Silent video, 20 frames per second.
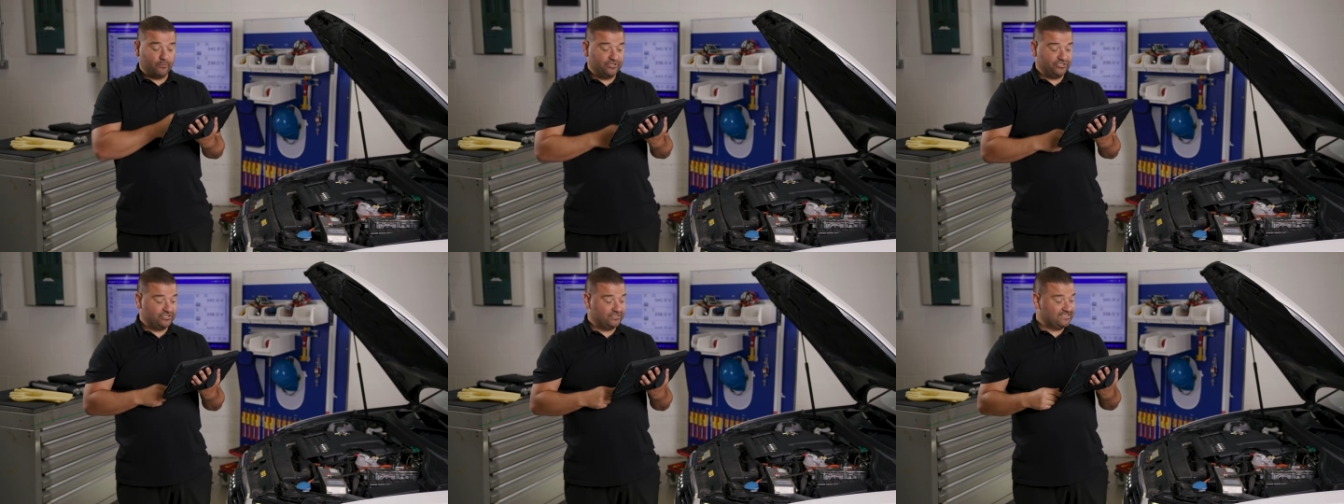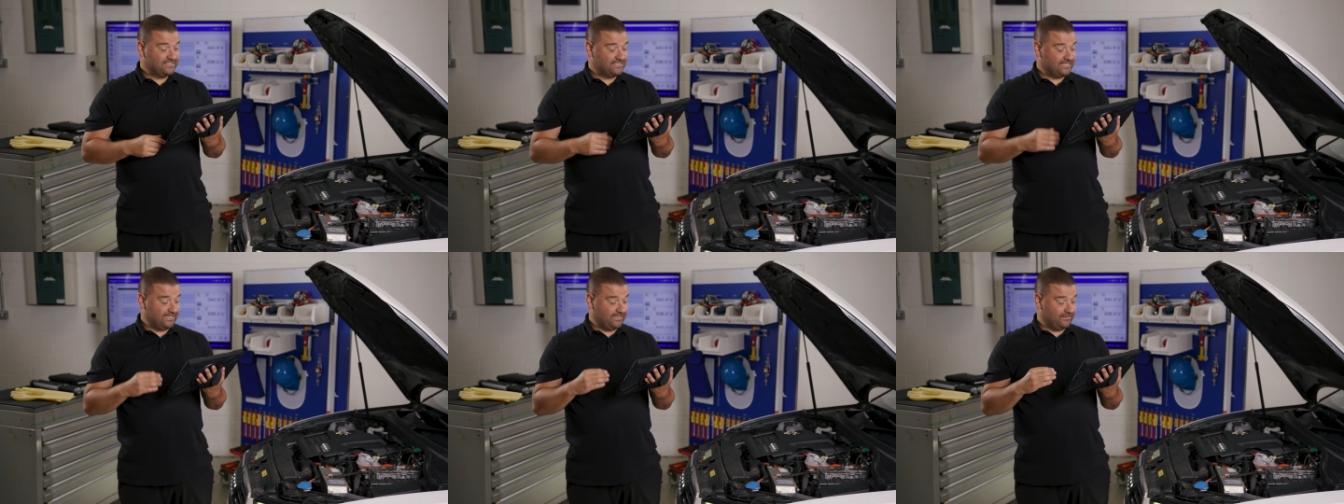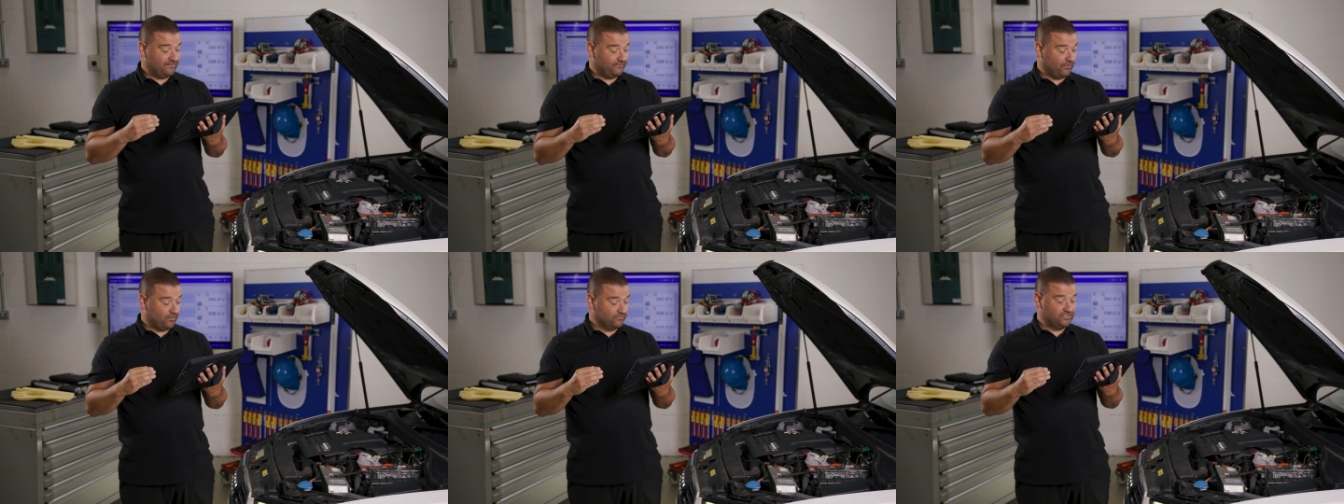we should
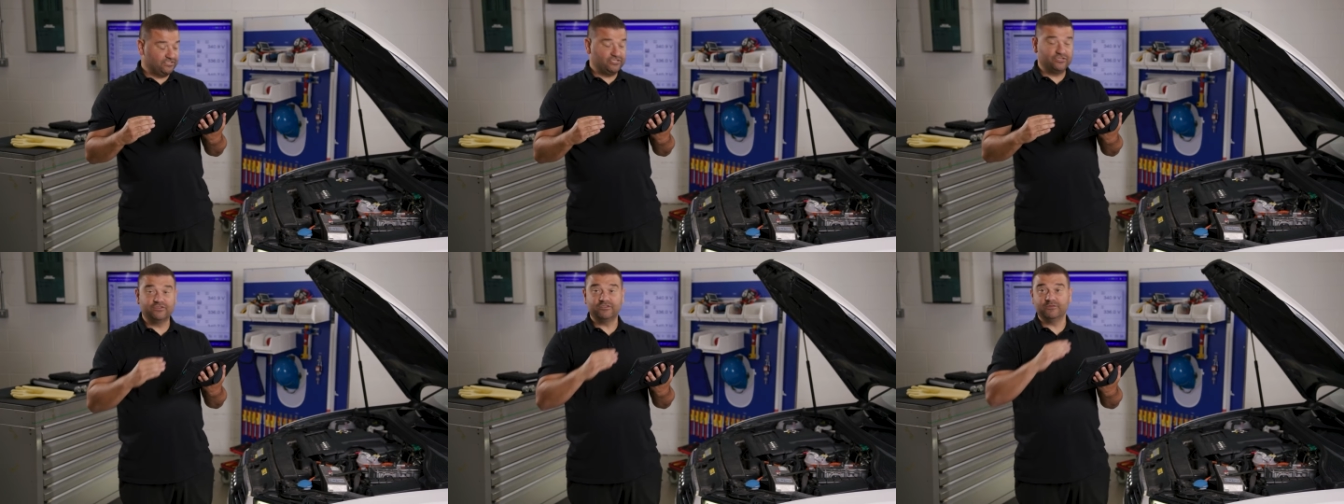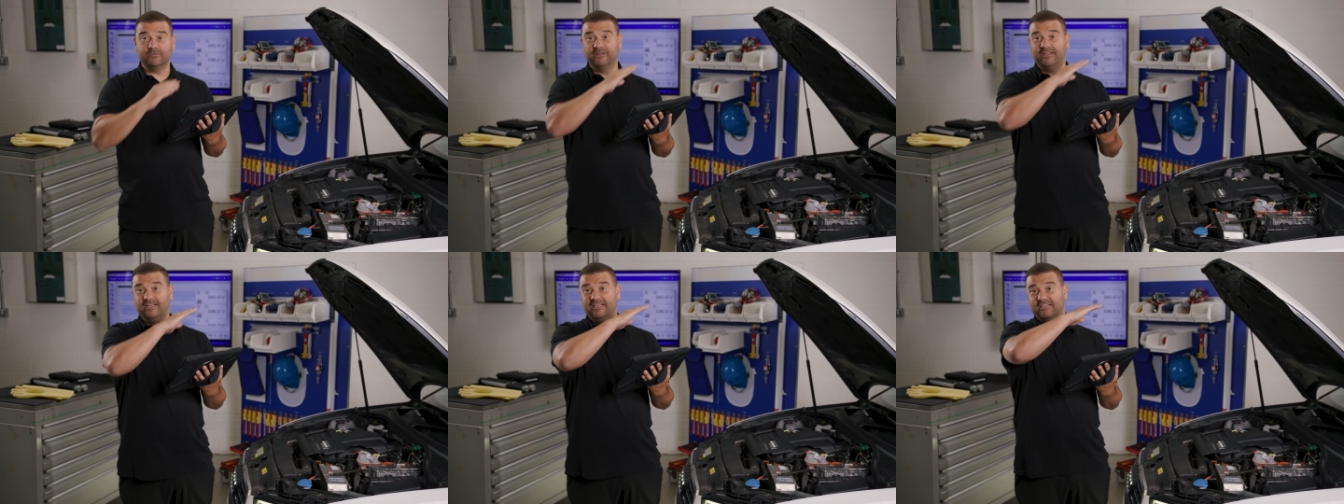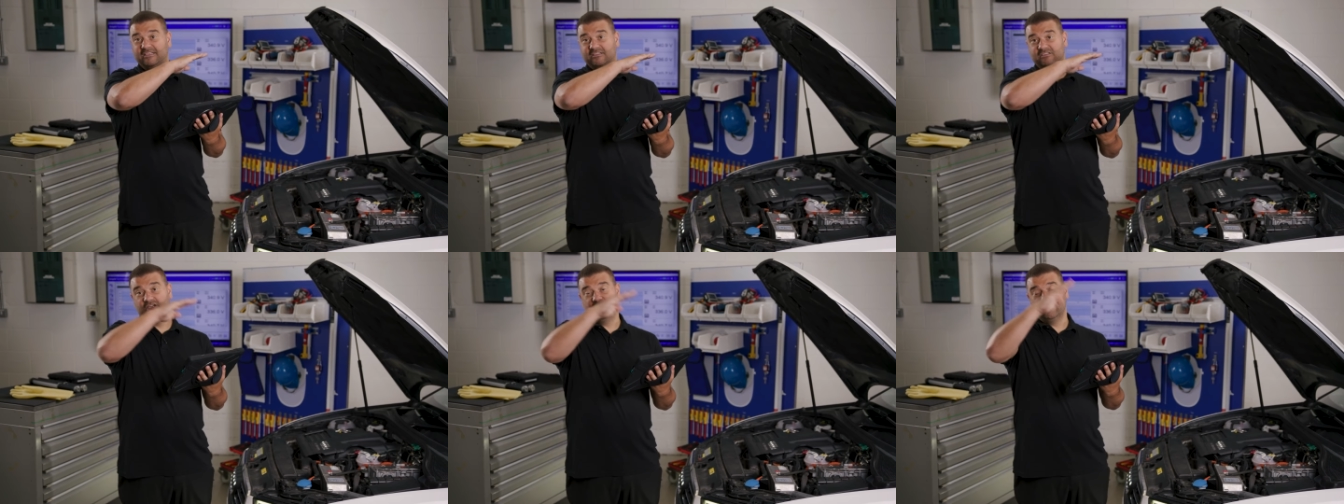see the voltage on some of
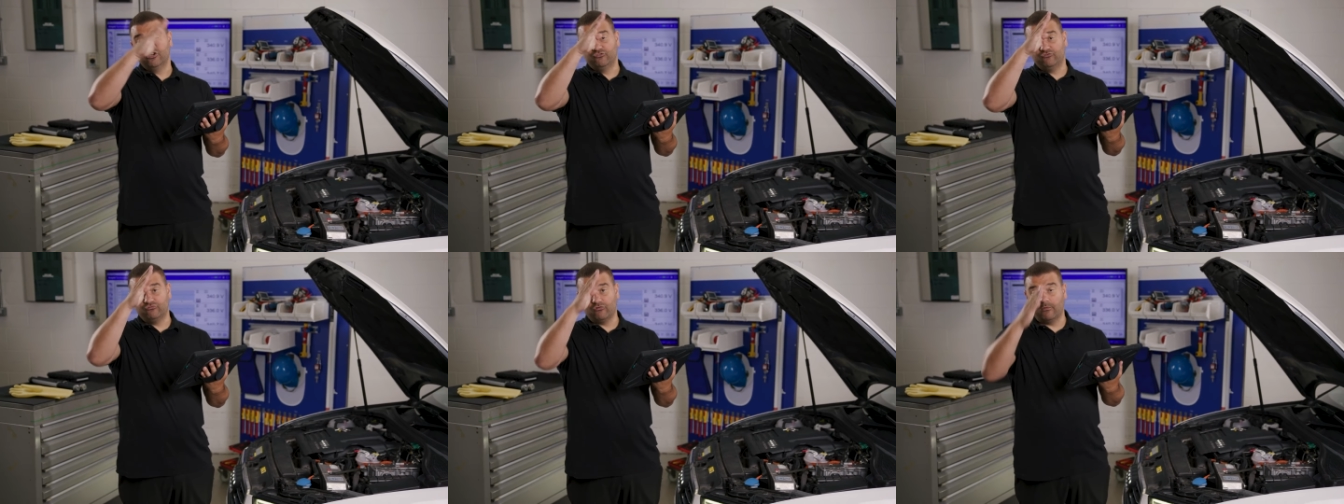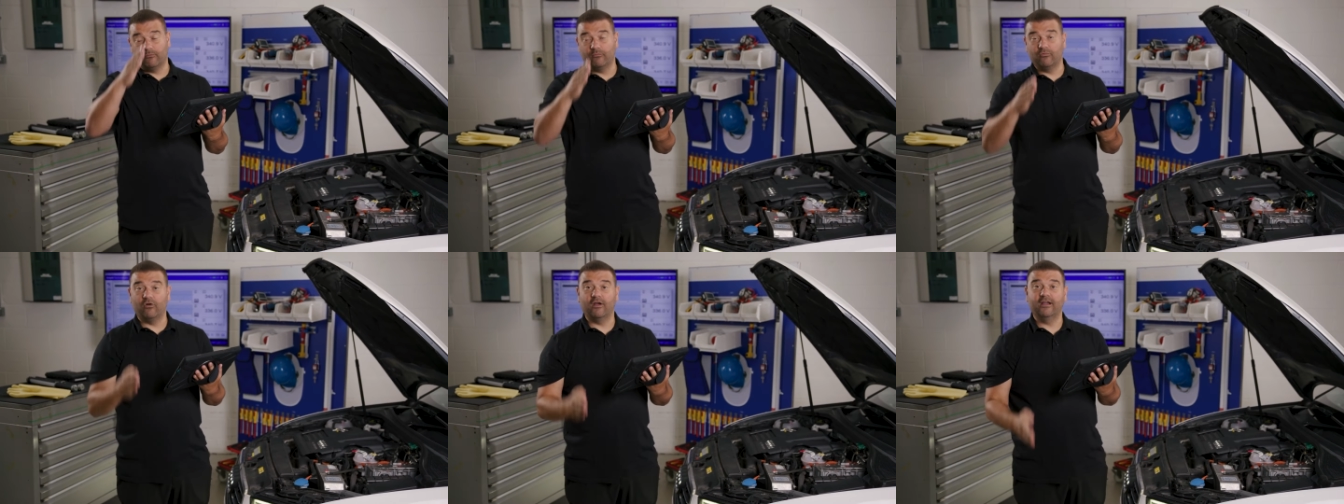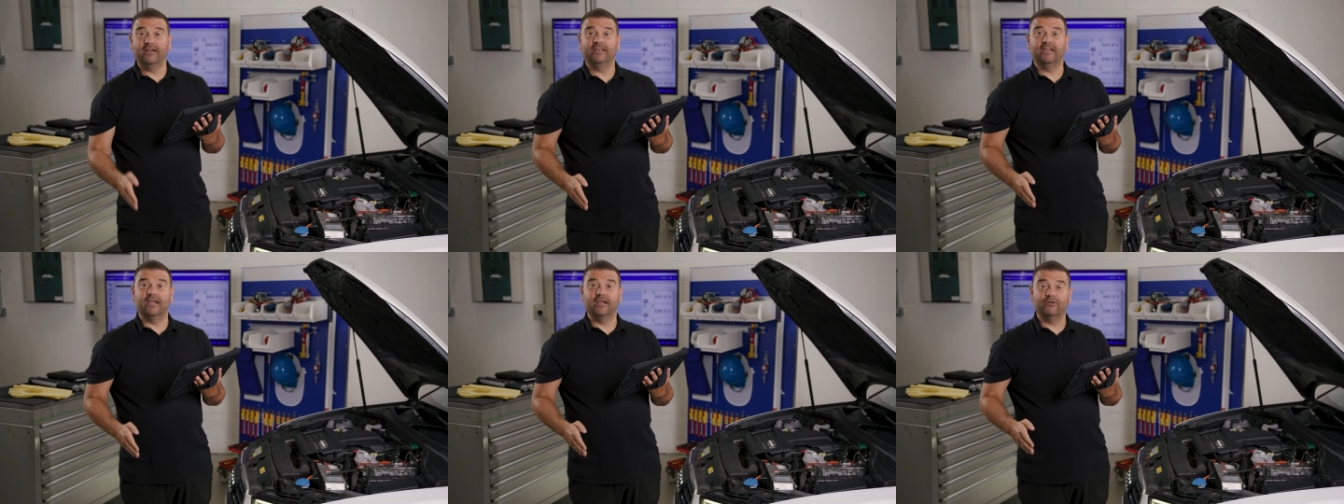these drop
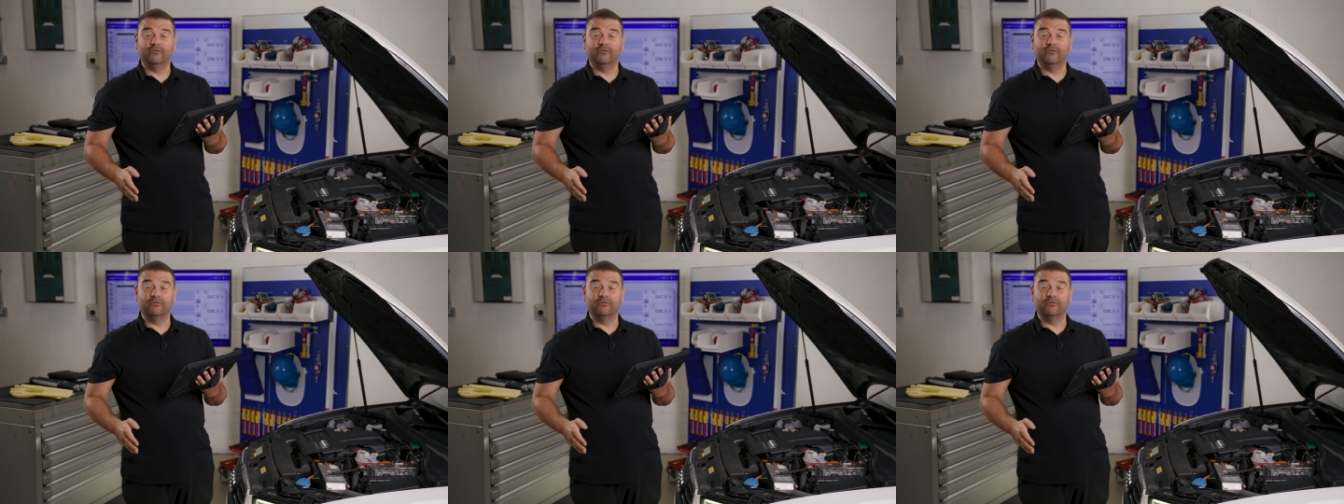right